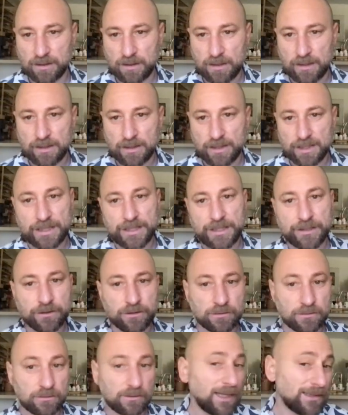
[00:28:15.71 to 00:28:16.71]
Infants
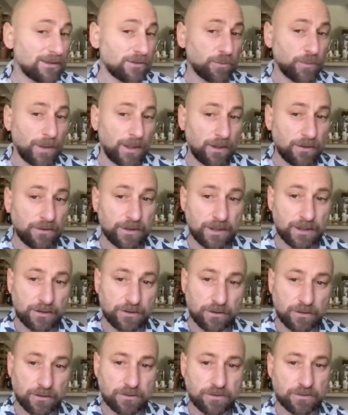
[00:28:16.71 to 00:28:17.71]
hear
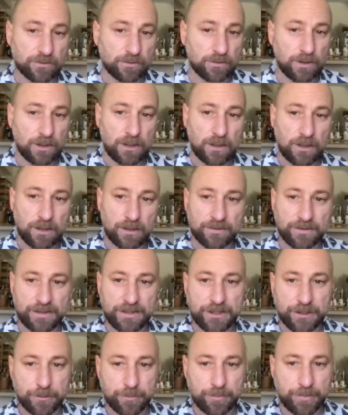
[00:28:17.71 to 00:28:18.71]
less well than
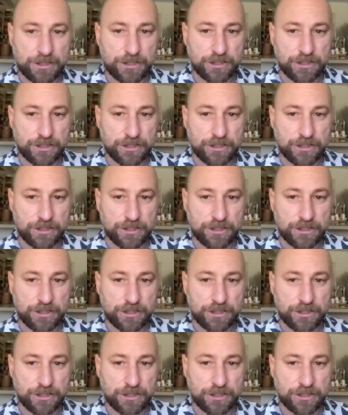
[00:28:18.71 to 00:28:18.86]
adults.